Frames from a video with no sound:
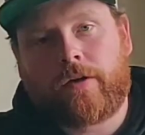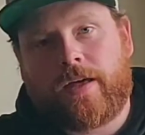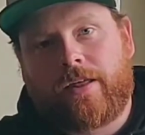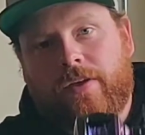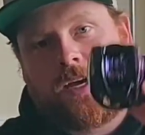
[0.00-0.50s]
at
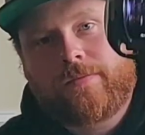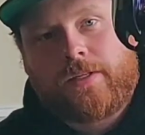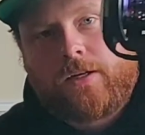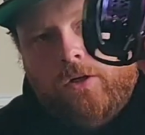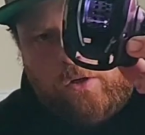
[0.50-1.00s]
that there,
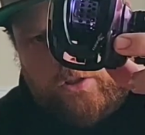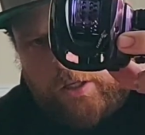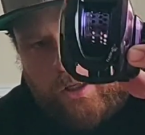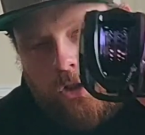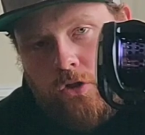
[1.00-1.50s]
it looks
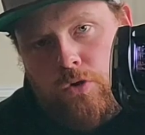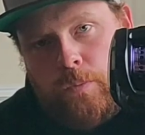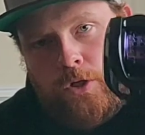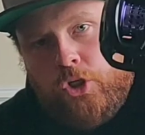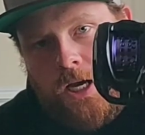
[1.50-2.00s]
like a
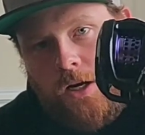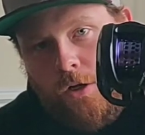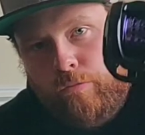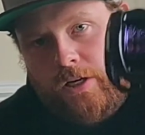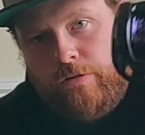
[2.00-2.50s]
super
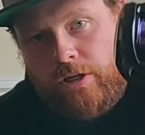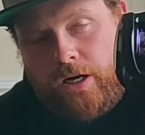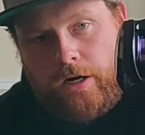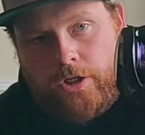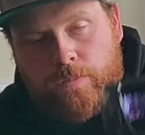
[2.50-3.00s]
shallow, really
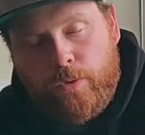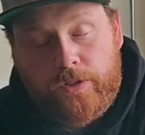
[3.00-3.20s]
light spool.